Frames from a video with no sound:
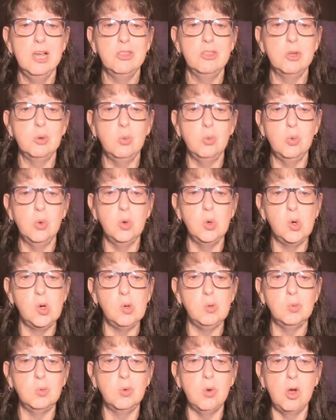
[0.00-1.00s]
the
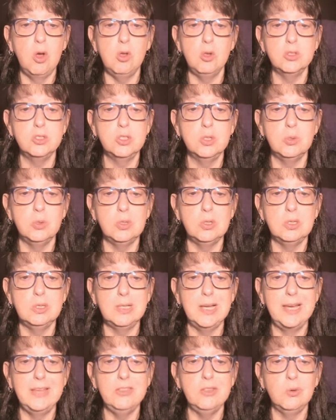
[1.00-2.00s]
roll
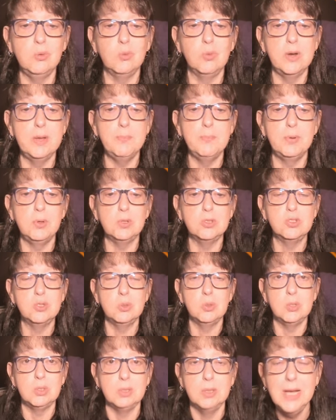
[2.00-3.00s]
tool and the ripple
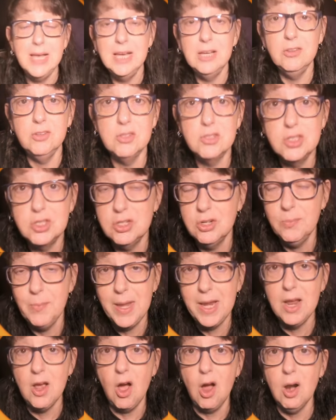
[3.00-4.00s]
tool. There's too
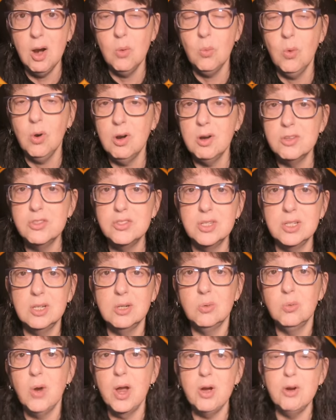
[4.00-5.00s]
many R words in a
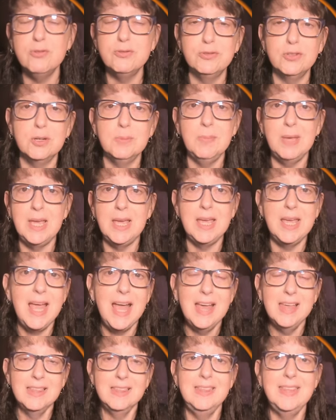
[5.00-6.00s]
row for me.
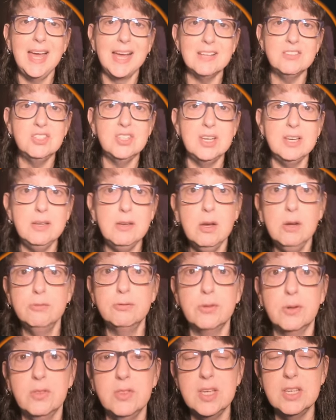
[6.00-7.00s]
That's it
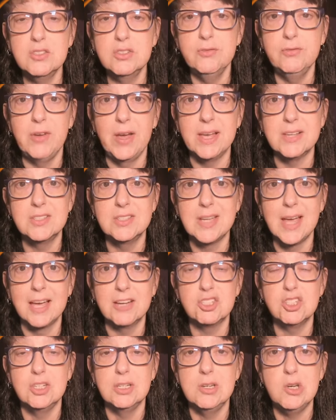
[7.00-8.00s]
for this fast
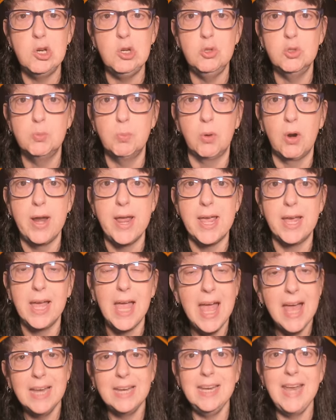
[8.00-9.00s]
action news break.
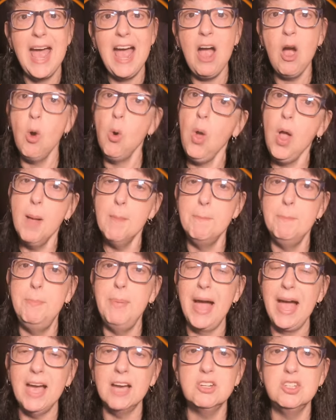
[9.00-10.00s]
Now
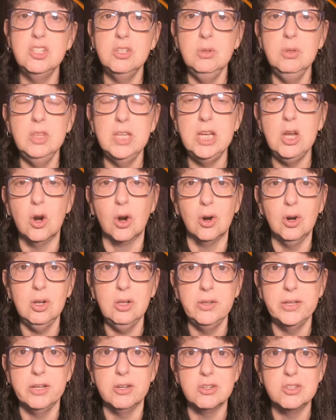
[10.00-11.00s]
back to the
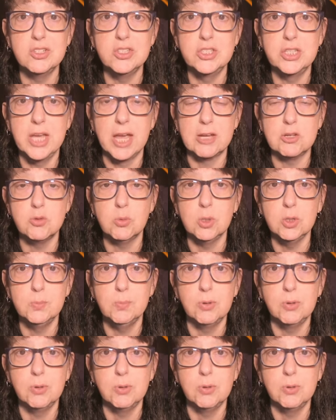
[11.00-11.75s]
earlier scheduled